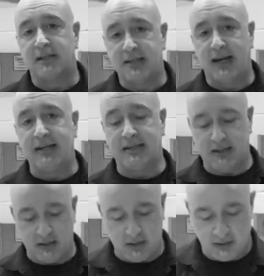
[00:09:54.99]
tight
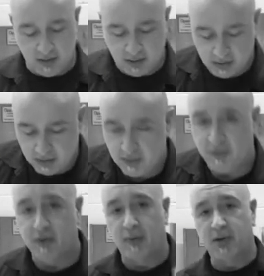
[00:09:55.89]

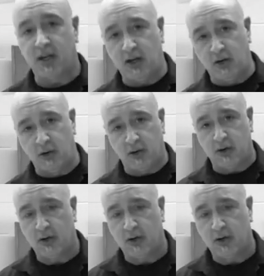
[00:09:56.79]
from here